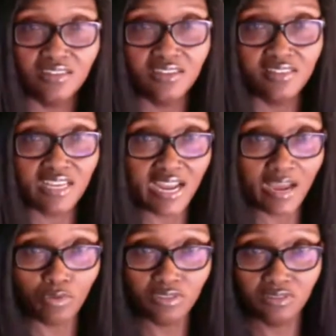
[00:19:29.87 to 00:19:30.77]
that I
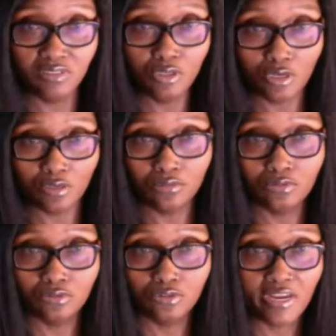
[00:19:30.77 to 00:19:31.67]
was,
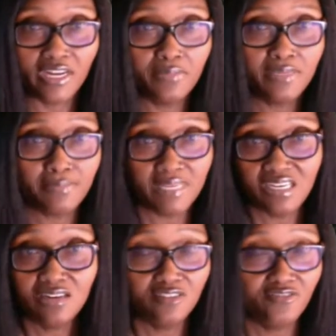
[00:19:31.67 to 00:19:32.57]
trying to be mean
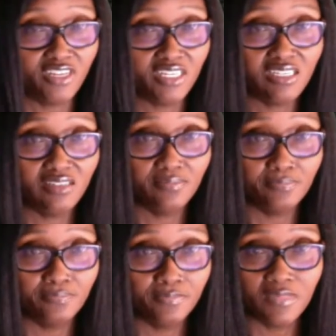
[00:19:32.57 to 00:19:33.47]
or funny.
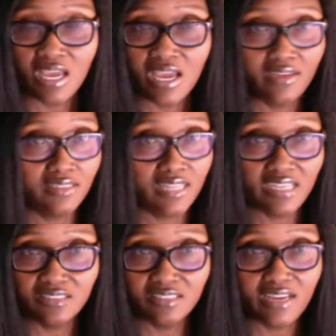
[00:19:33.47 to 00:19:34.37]

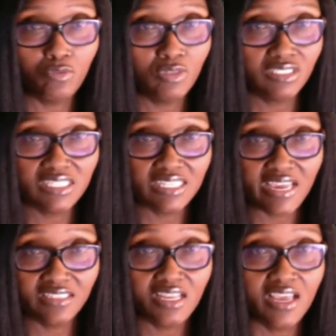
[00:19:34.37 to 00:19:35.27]
That wasn't the
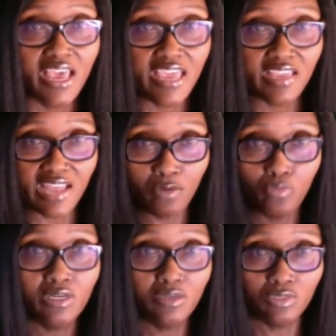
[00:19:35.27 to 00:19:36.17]
case. And I
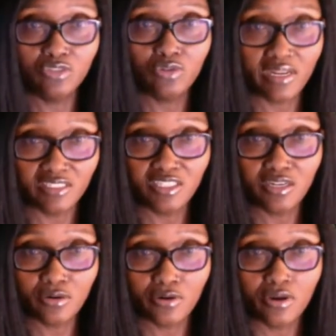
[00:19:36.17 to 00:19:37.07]
really was trying to tell
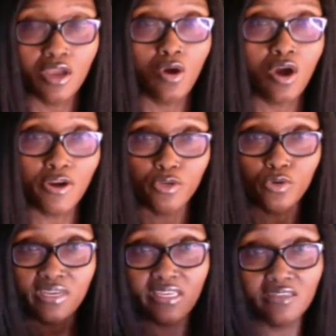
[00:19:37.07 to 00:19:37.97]
her, are you a
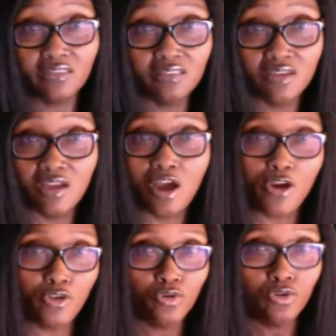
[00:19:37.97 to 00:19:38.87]
healer? Are
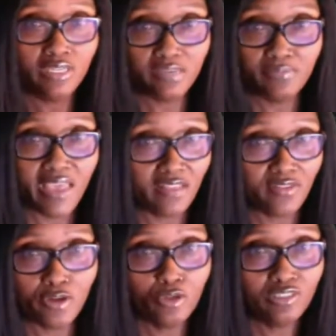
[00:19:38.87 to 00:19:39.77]
you an empath? Are
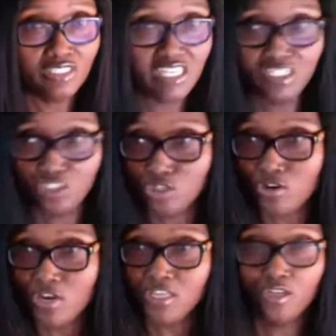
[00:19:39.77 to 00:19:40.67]
you a teacher?
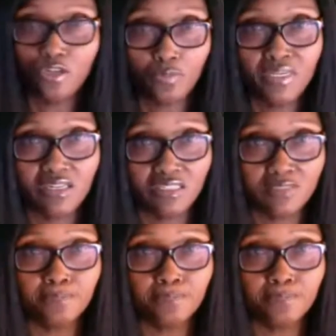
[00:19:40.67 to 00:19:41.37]
Because